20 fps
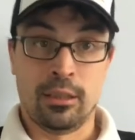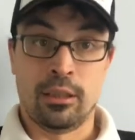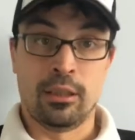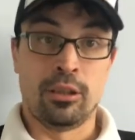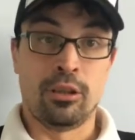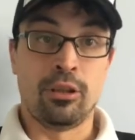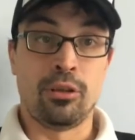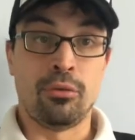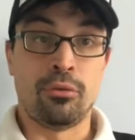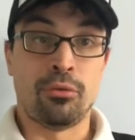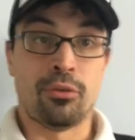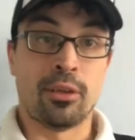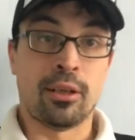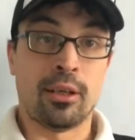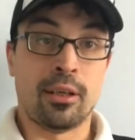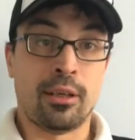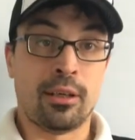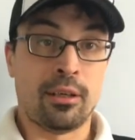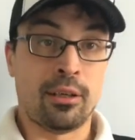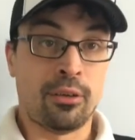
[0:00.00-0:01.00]
used
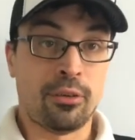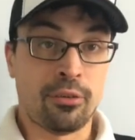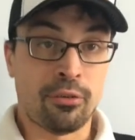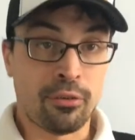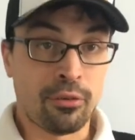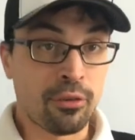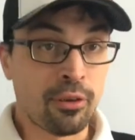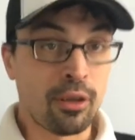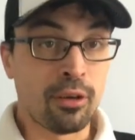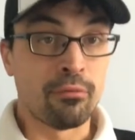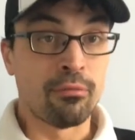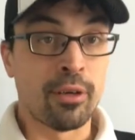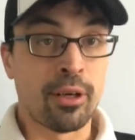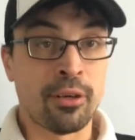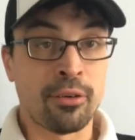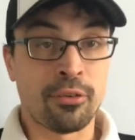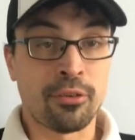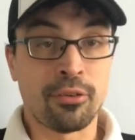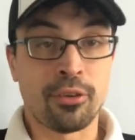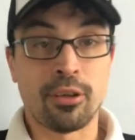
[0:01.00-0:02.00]
that as a
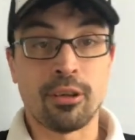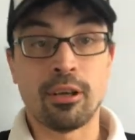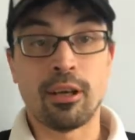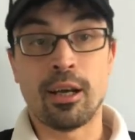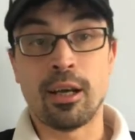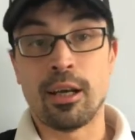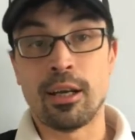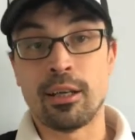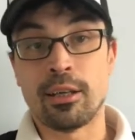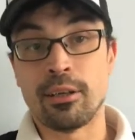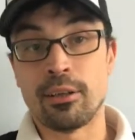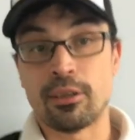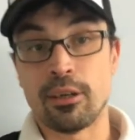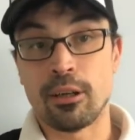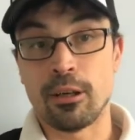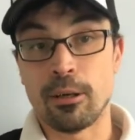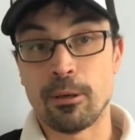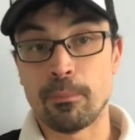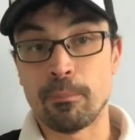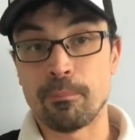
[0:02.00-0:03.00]
rest and
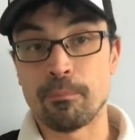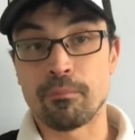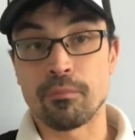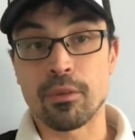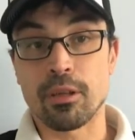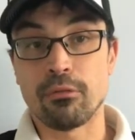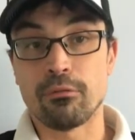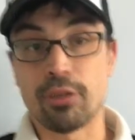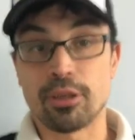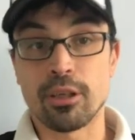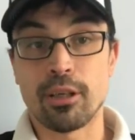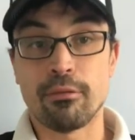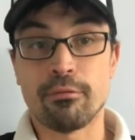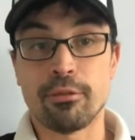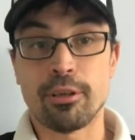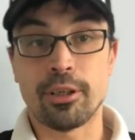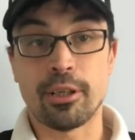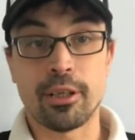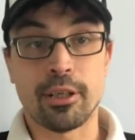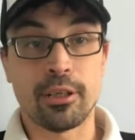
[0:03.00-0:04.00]
um,
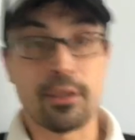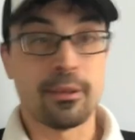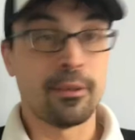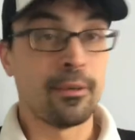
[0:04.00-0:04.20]
recovery day.